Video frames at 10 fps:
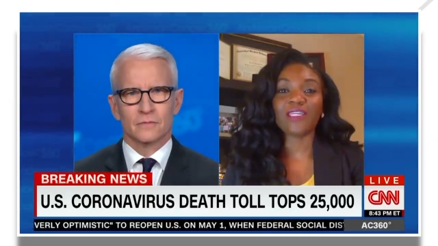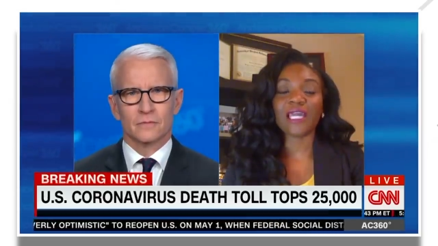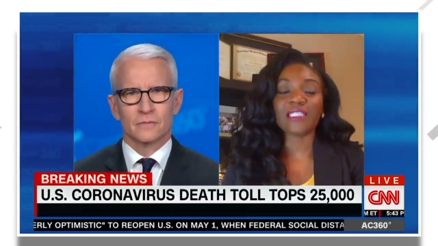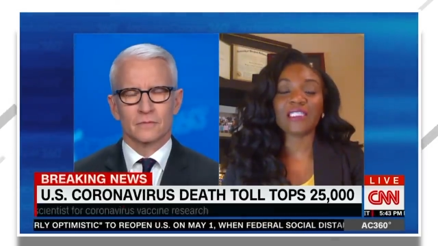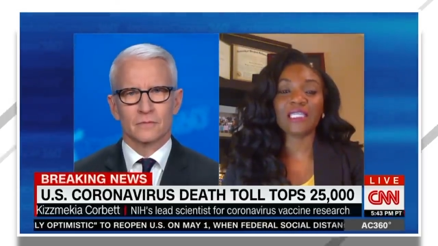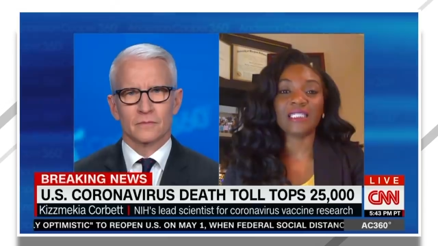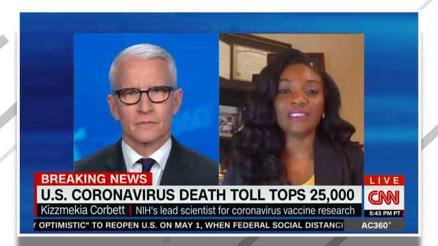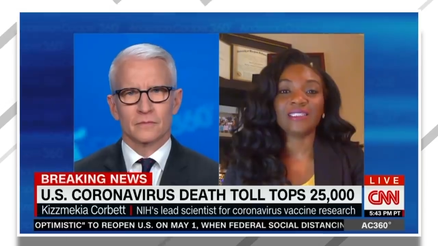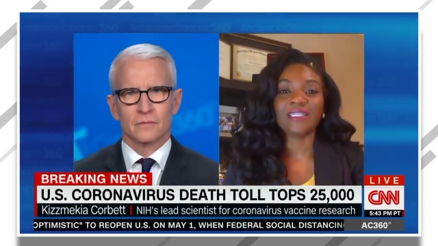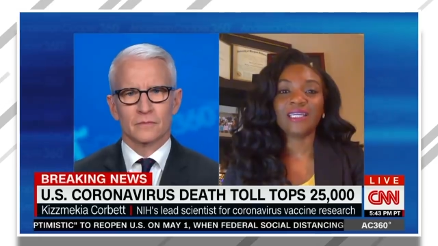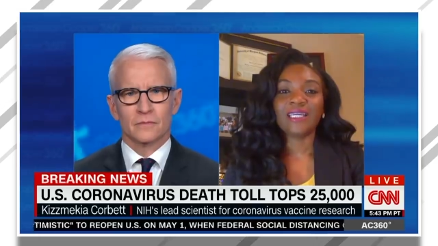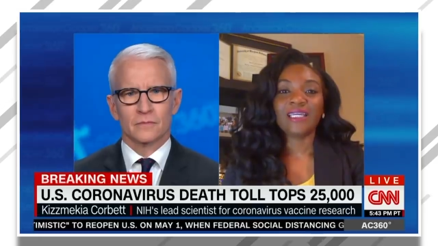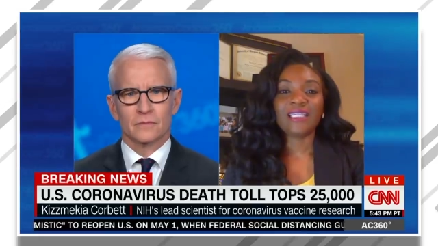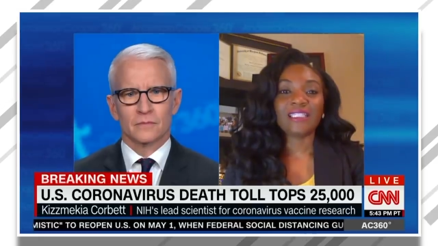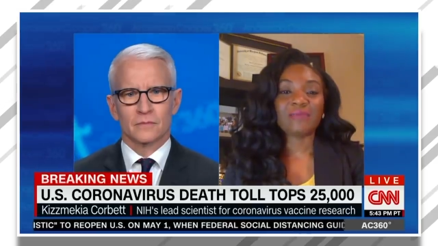Speaker 1: 19.
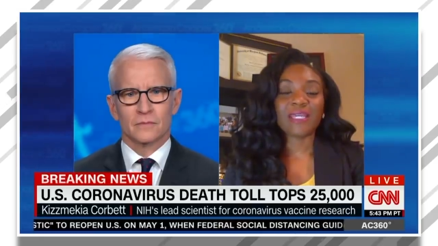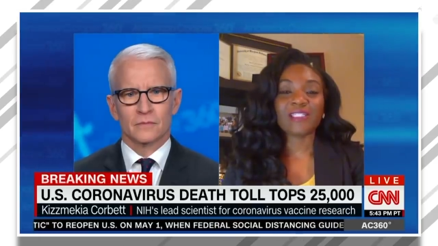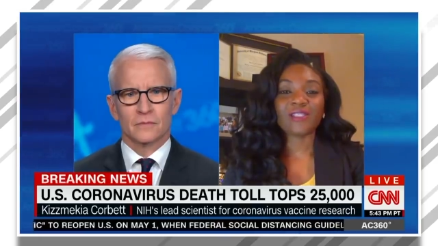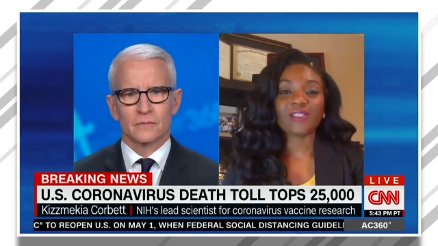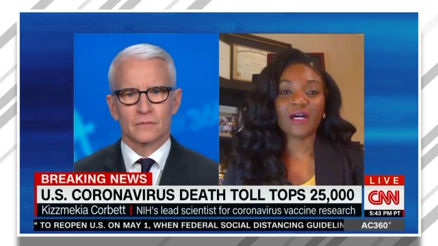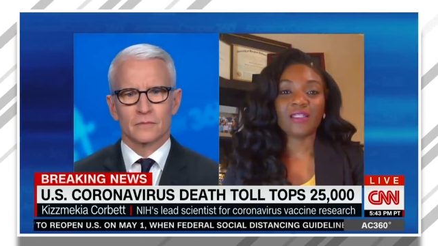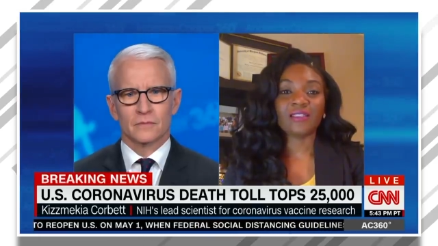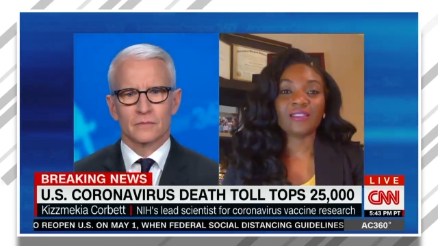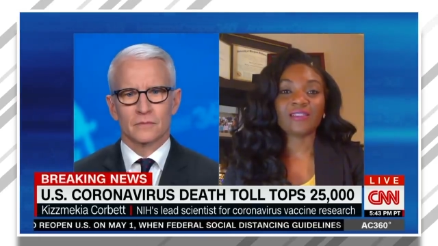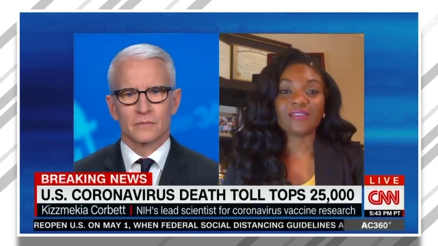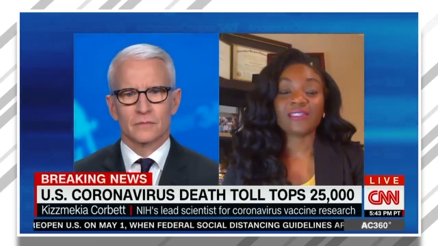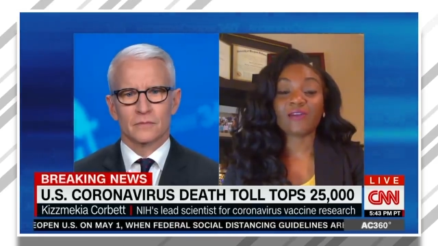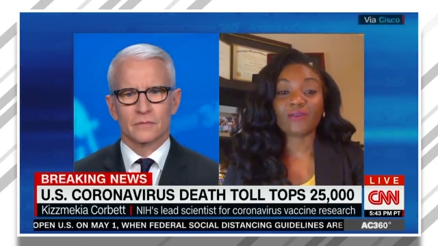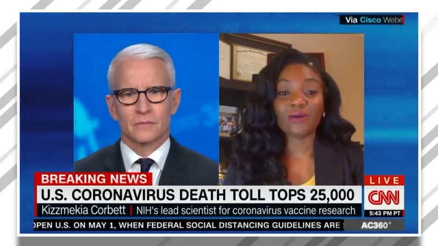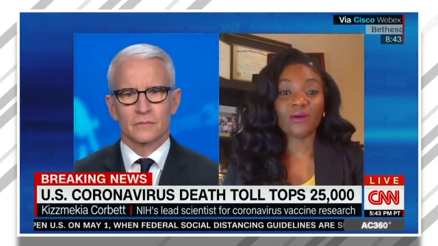It is based on
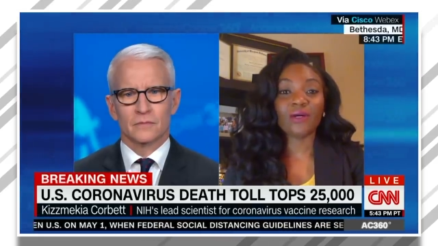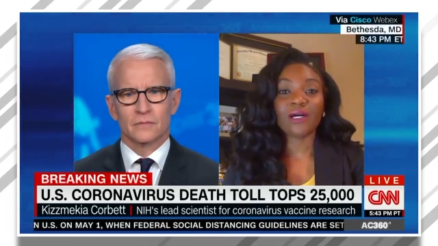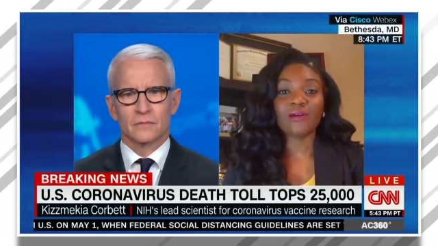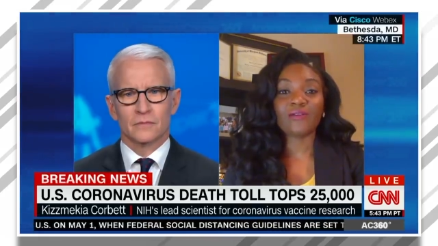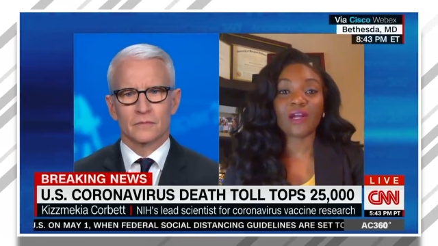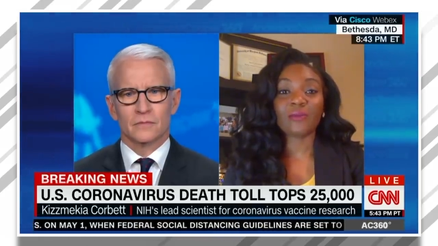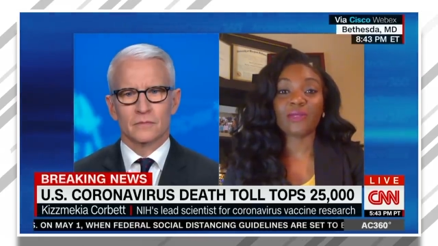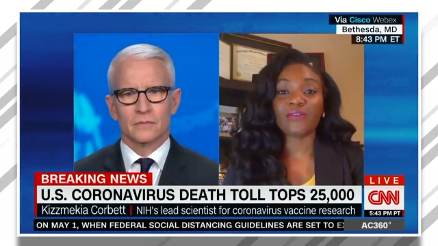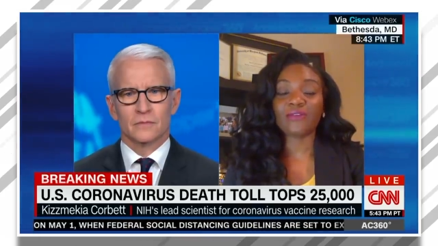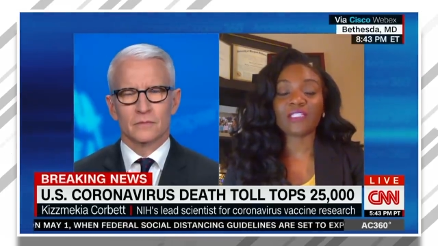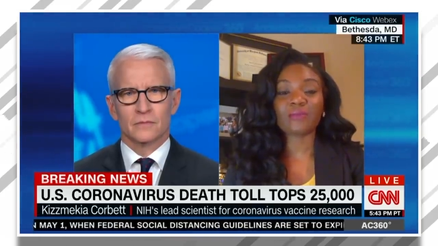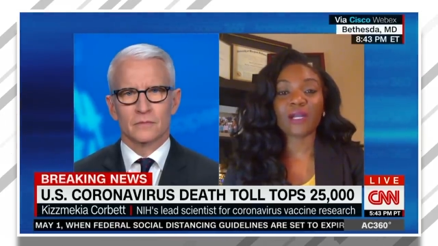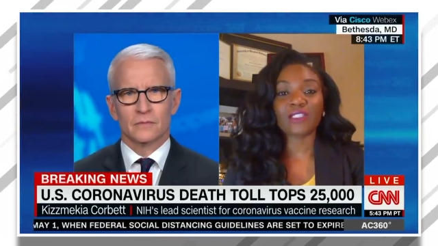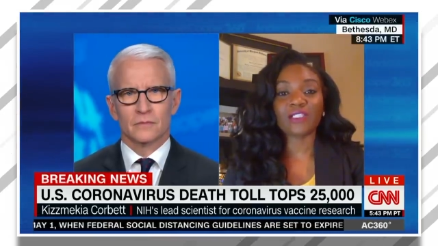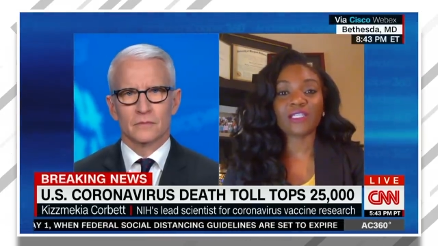several of our previous
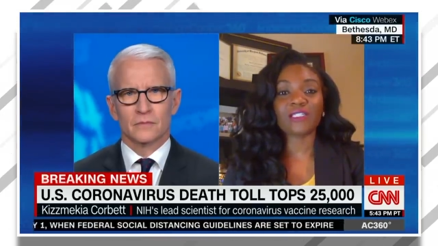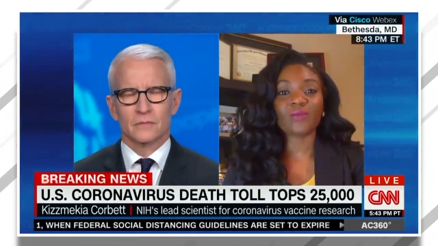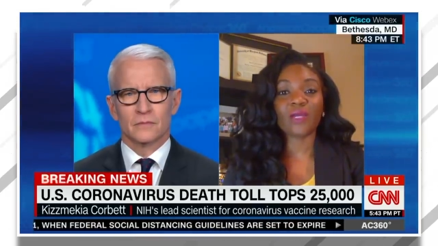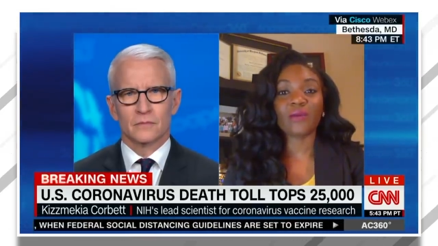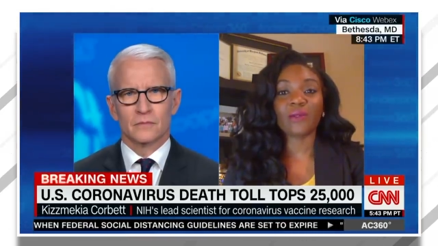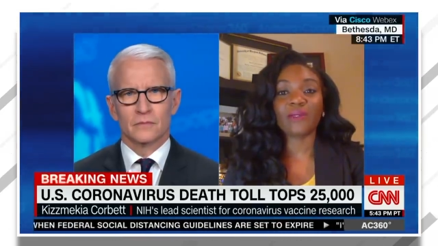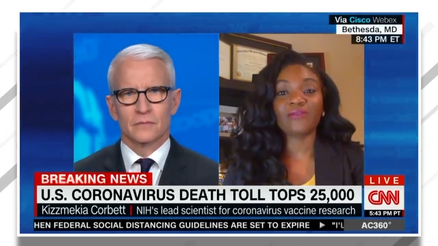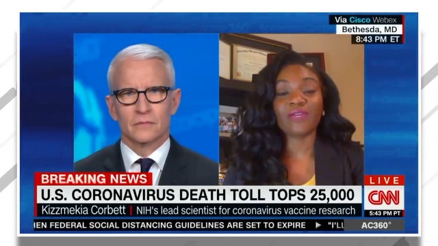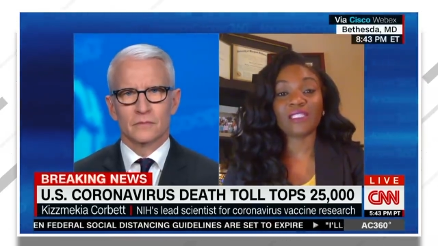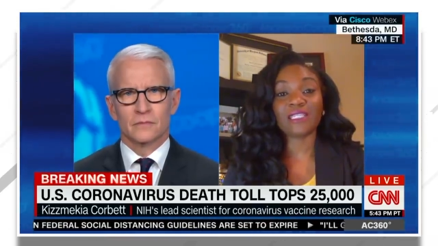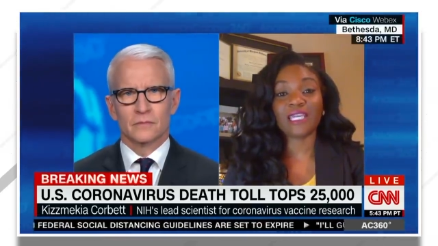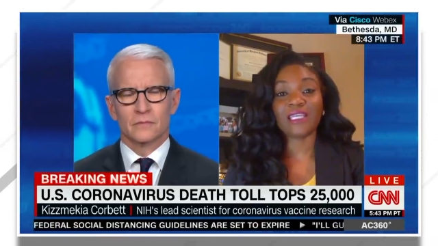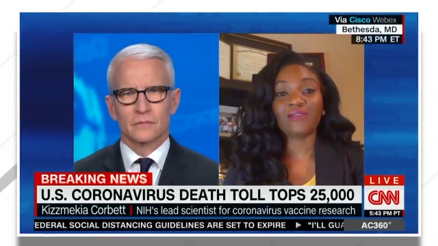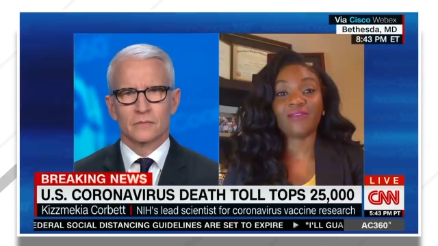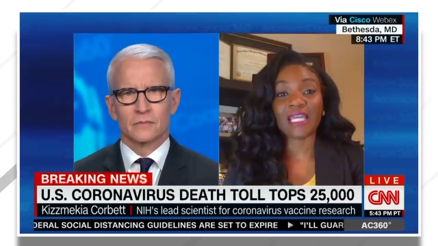projects where we were
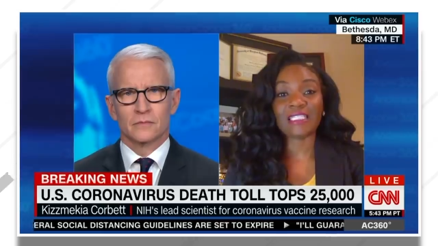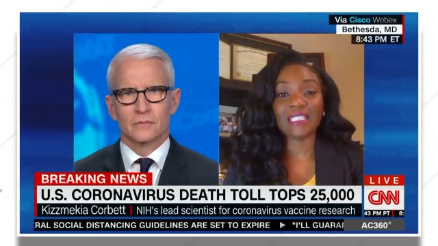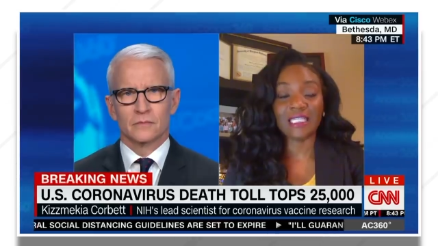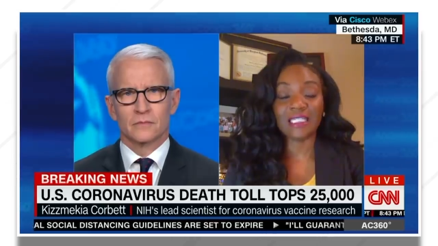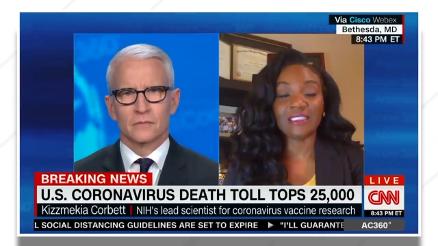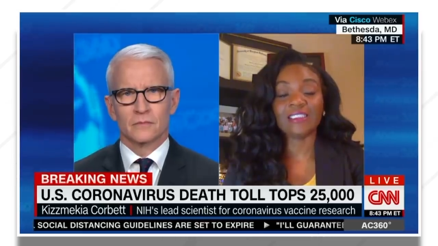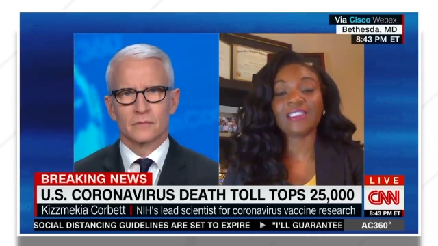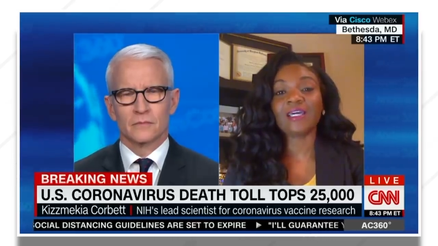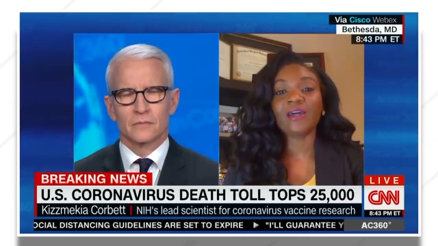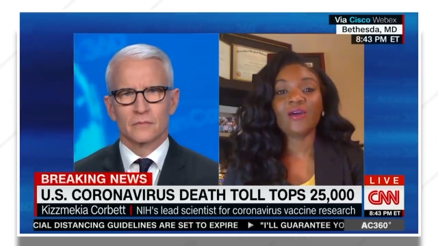investigating vaccines